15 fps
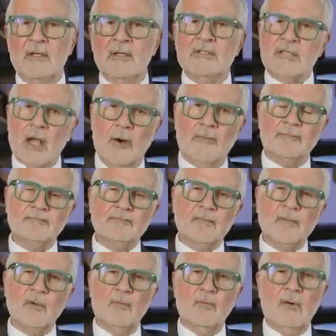So,
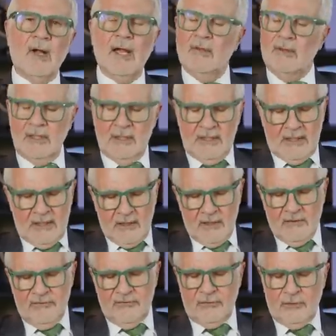while it
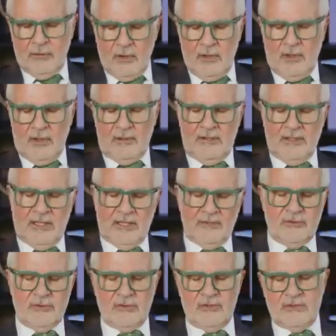is good to
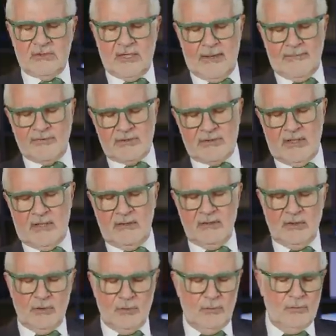get your steps
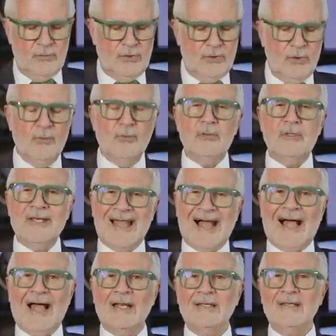in, you do
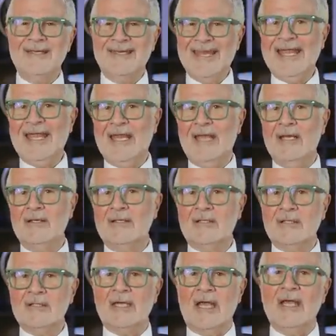not need
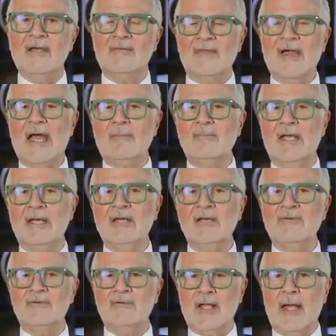to take that
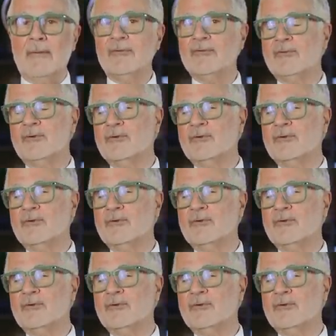many steps